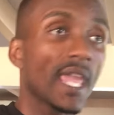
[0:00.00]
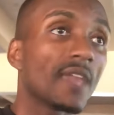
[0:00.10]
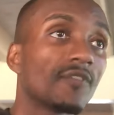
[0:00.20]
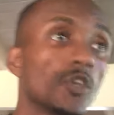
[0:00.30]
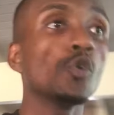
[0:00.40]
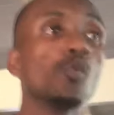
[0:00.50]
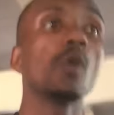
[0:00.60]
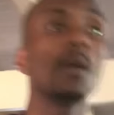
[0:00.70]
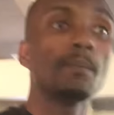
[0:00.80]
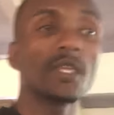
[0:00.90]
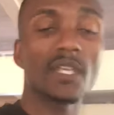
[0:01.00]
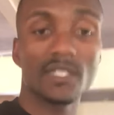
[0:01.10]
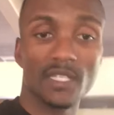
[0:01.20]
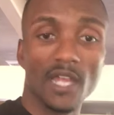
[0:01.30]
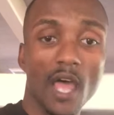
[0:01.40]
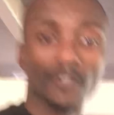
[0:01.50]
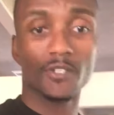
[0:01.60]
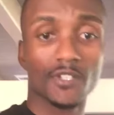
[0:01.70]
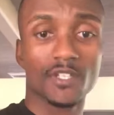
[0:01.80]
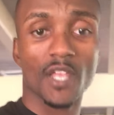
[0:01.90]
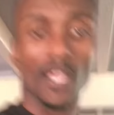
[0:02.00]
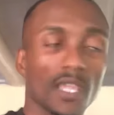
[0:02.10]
If you want millions of dollars,